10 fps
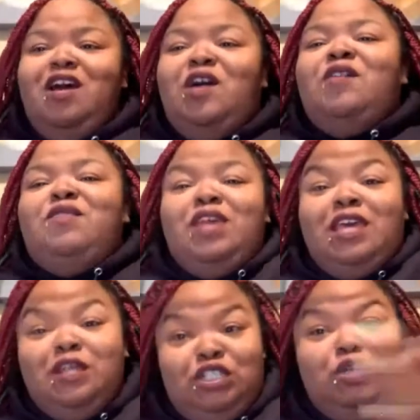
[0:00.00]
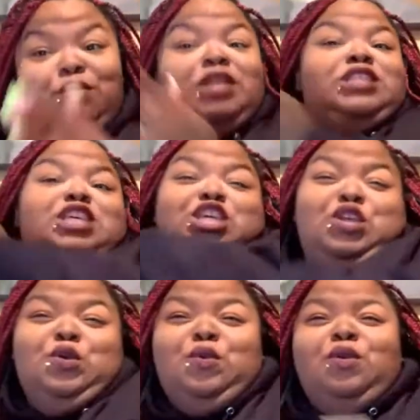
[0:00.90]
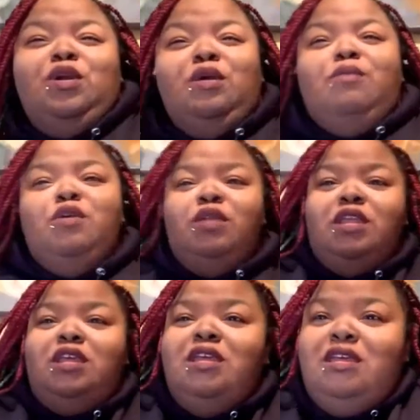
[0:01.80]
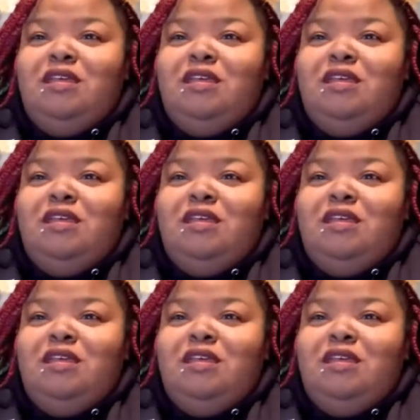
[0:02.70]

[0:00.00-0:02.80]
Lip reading: of the LGBTQ community?